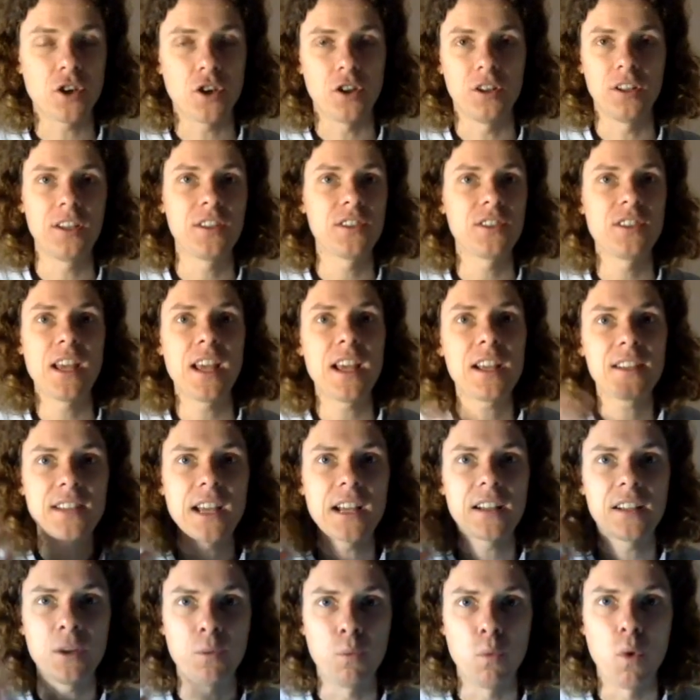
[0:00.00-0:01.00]
to her listener
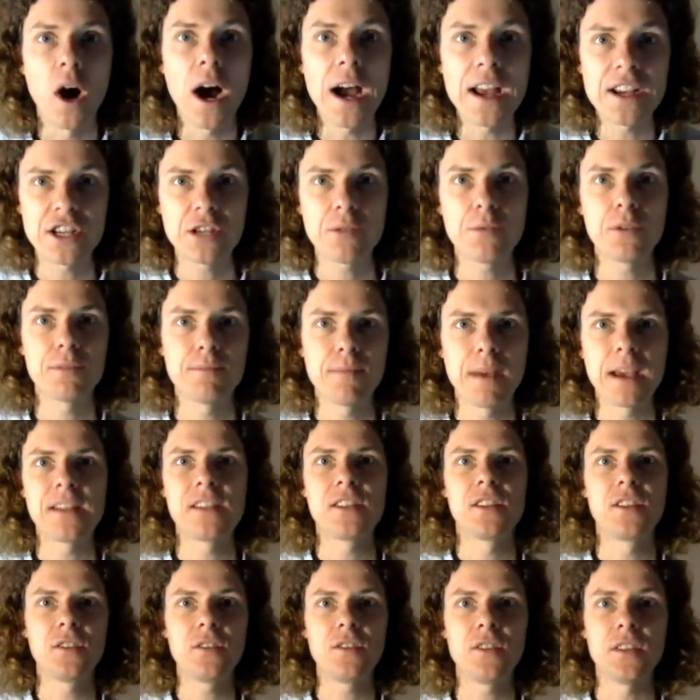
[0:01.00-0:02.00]
exactly why she was made
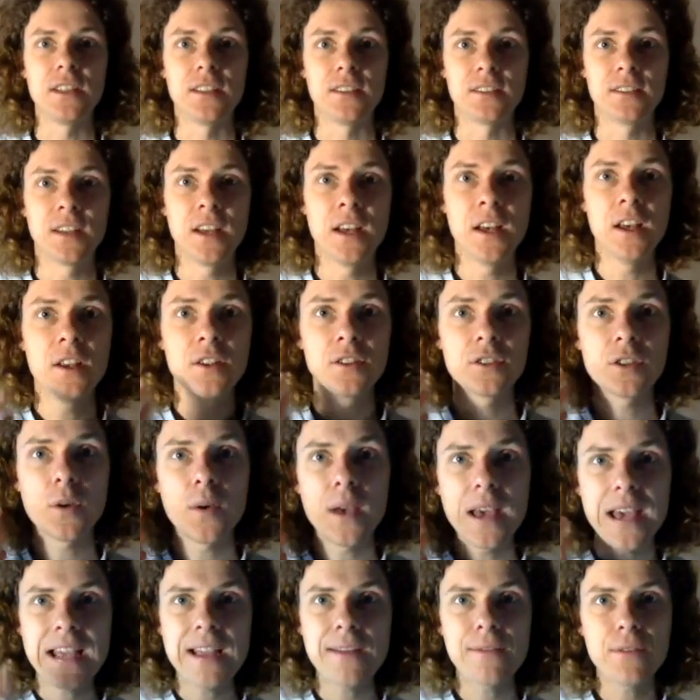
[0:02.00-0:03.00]
to do this. So
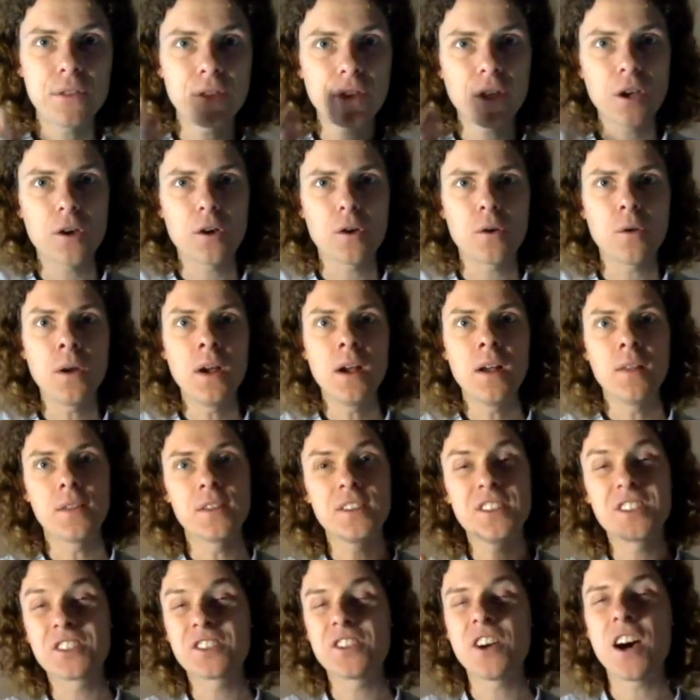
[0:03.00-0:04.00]
even though
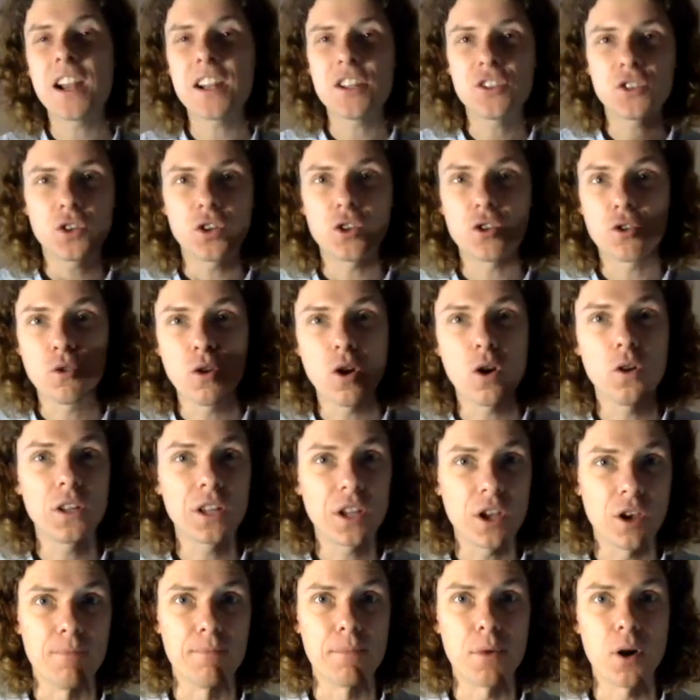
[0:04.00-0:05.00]
the society is
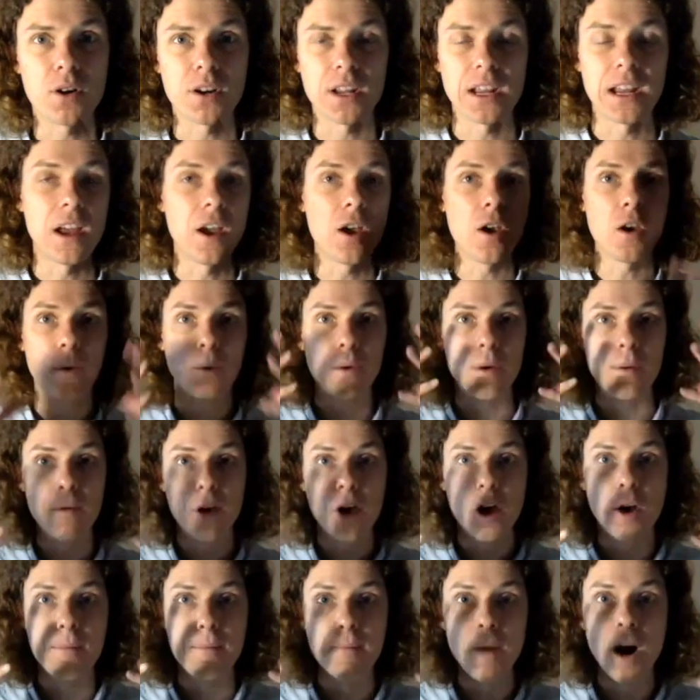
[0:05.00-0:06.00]
controlling her body,
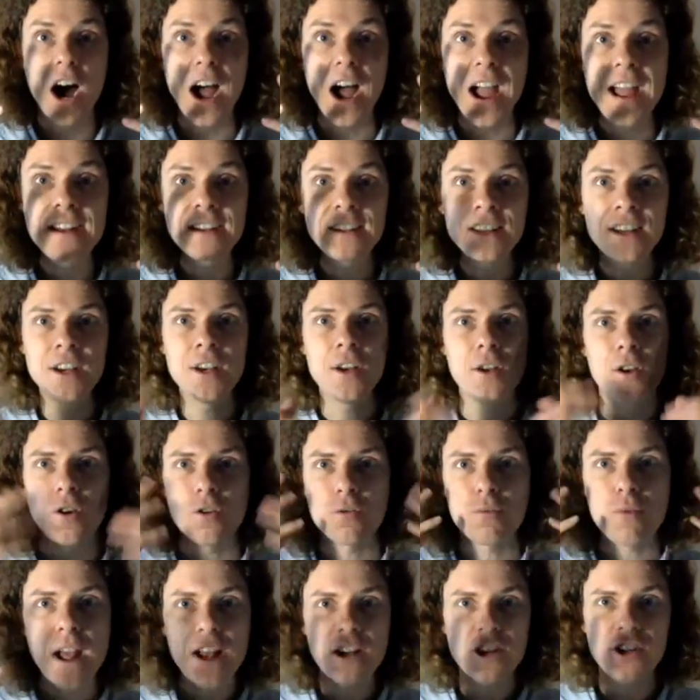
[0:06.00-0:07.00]
her mind,
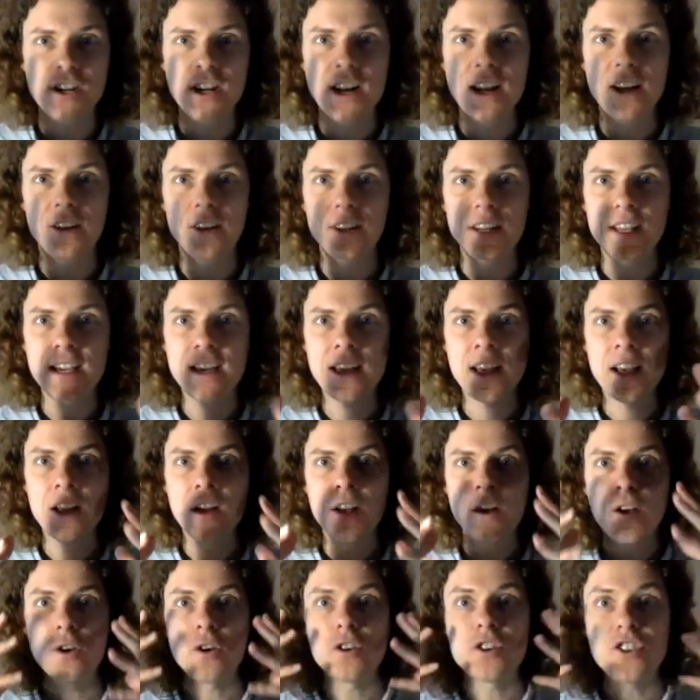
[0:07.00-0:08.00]
her rationality,
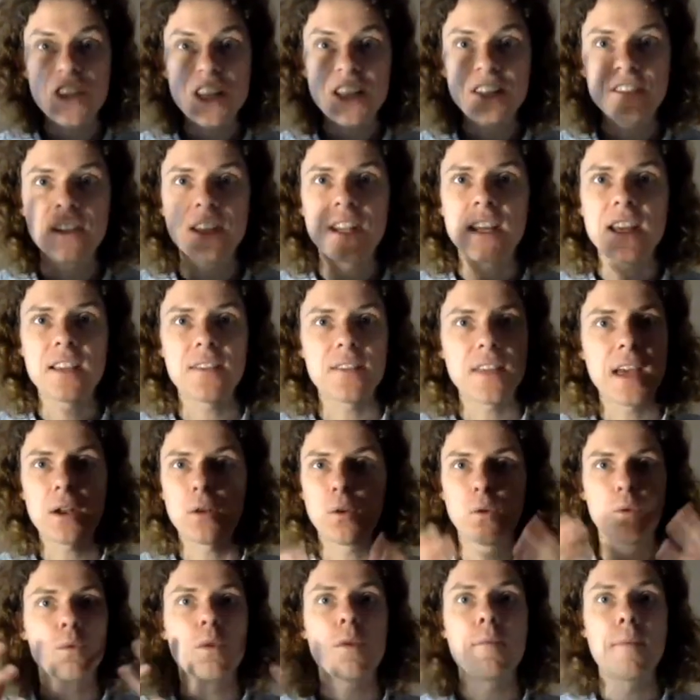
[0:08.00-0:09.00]
her dignity, that
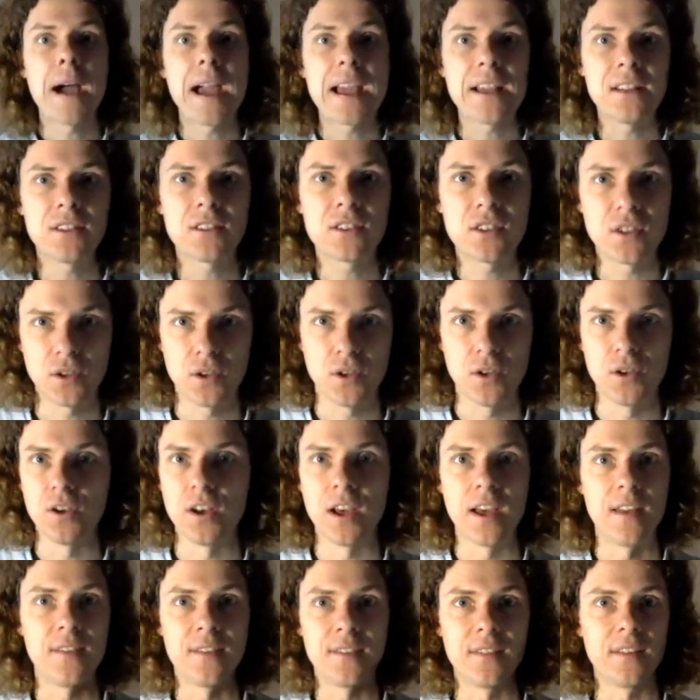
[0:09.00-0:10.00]
all remains to her,
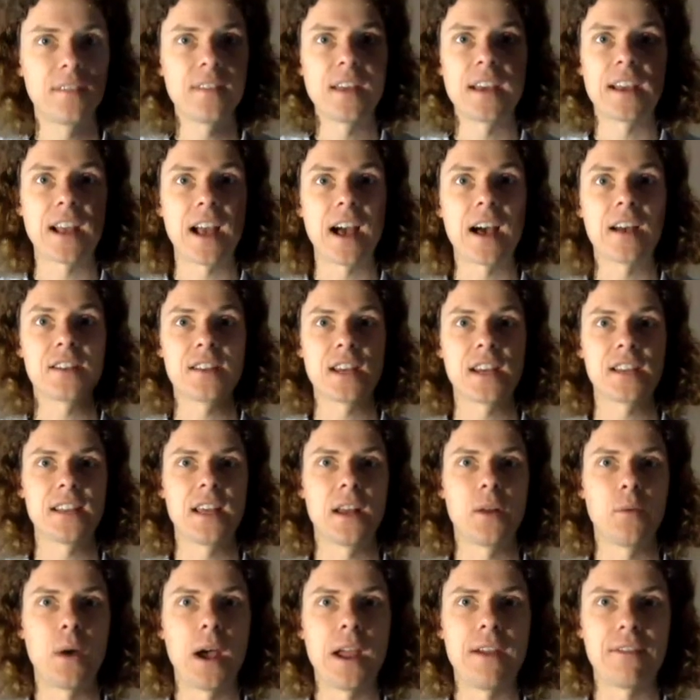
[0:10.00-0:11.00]
and they can't take
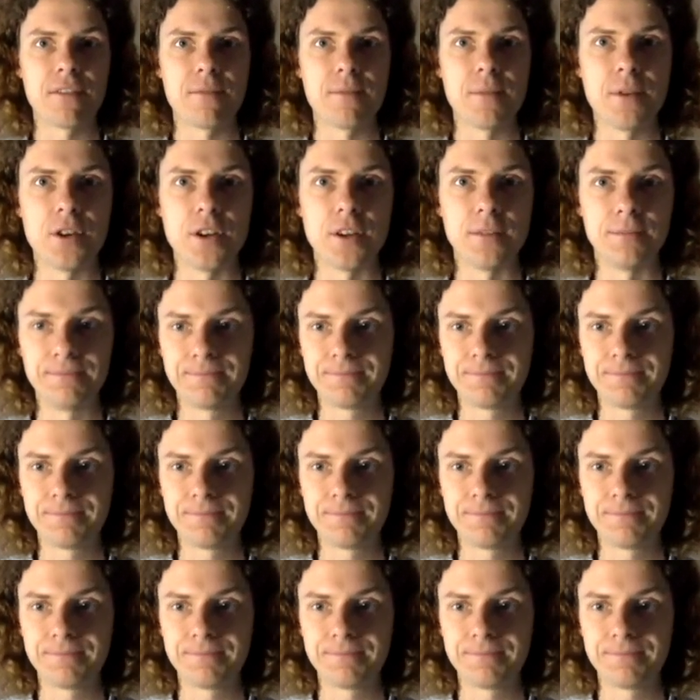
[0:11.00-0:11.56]
that away from her.